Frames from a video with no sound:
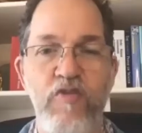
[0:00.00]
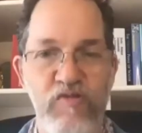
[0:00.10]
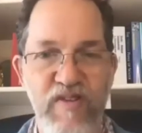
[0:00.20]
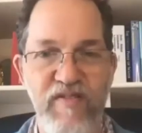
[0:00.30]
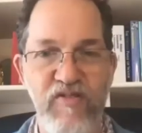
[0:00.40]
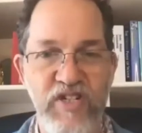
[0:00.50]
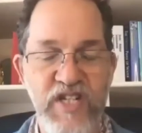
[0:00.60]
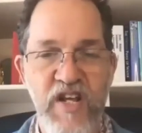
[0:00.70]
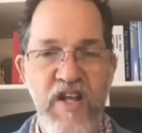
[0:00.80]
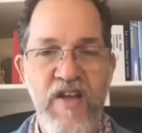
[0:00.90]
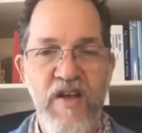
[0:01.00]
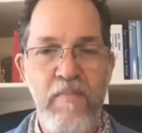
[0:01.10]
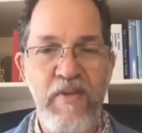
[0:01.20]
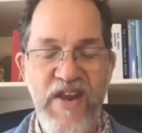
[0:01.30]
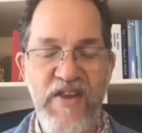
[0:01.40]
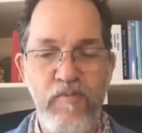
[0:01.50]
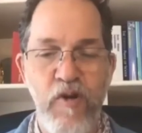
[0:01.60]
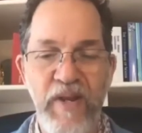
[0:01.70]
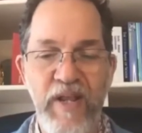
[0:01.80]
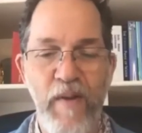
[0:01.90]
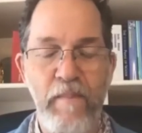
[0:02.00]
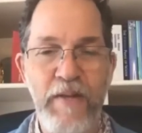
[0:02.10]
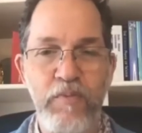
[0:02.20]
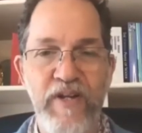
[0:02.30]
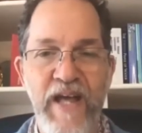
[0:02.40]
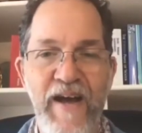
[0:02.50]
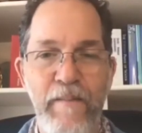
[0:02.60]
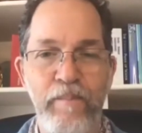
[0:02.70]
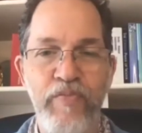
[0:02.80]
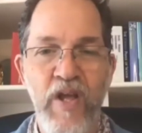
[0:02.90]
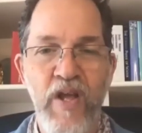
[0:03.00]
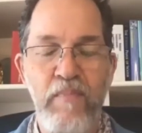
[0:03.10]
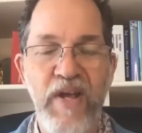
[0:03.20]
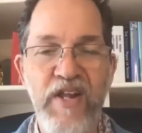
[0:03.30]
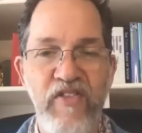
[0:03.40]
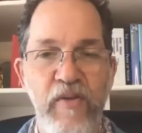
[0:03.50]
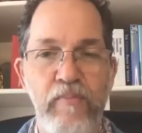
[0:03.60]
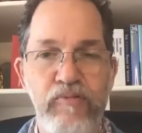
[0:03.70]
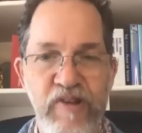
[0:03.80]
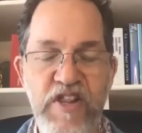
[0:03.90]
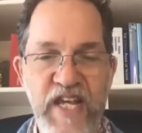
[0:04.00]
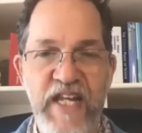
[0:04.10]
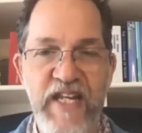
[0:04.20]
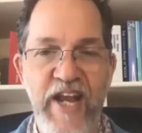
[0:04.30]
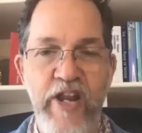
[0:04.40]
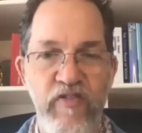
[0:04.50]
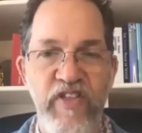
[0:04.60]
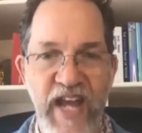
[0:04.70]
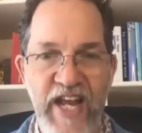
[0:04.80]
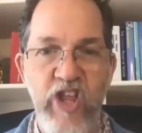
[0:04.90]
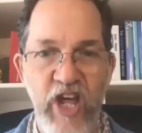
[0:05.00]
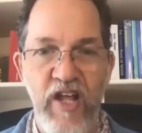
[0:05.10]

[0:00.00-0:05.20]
resort. But that's a property where people come because of the pristine nature of the nature.